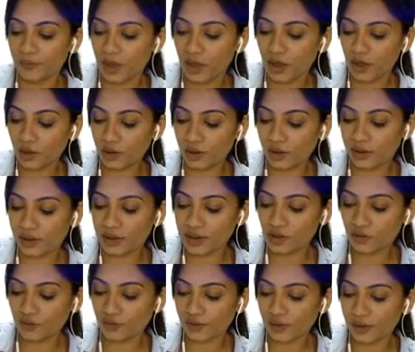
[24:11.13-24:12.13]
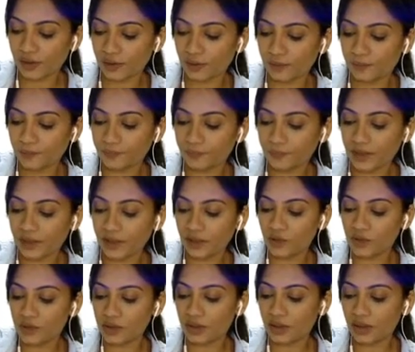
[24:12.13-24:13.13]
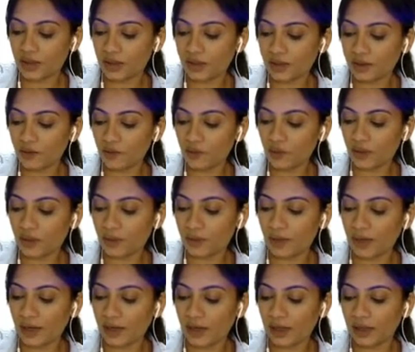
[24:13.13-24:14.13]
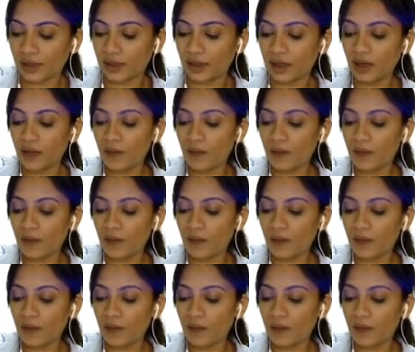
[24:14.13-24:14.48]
Look at this over here. Can you see that here, what I'm highlighting?